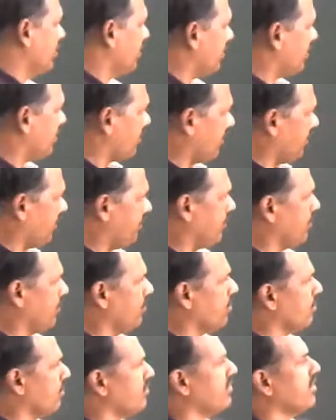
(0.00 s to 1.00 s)

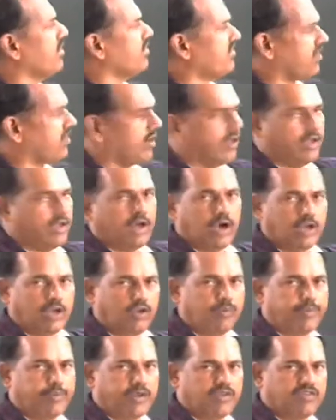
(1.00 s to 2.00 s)
See, we shall study
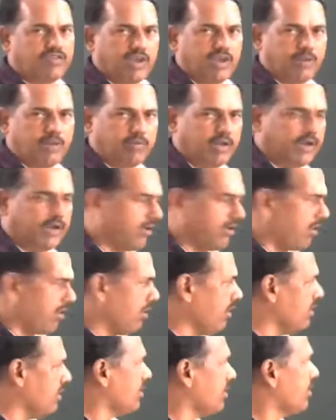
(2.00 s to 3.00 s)
IUPAC name later
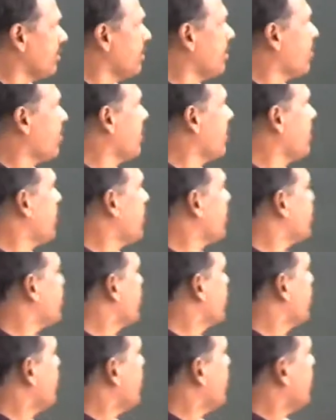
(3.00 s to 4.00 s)
on.
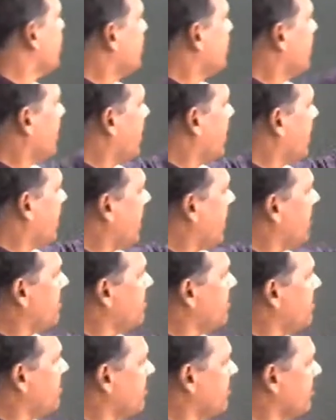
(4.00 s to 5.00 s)

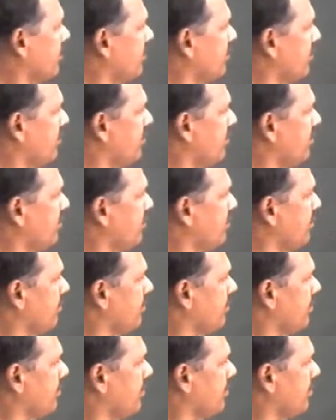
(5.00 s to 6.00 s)
As
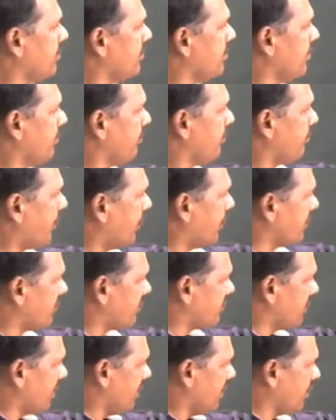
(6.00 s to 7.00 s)
these
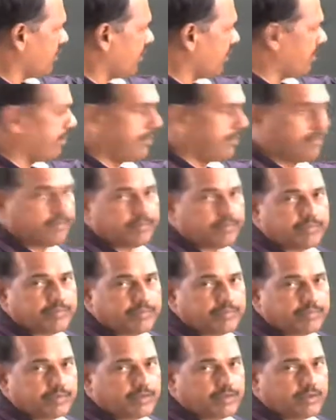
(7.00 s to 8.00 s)
functional group
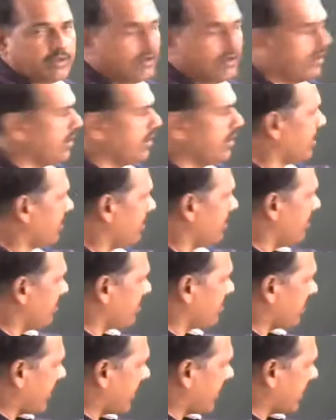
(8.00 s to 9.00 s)

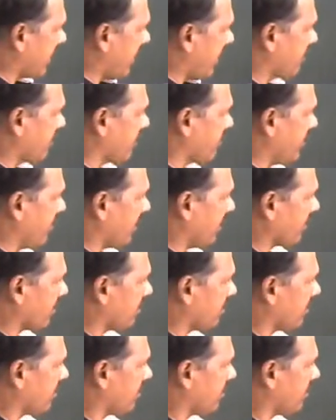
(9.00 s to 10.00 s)
is attached
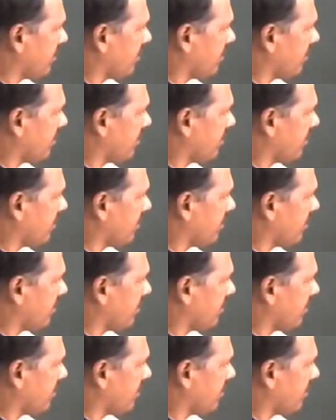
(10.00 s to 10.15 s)
here,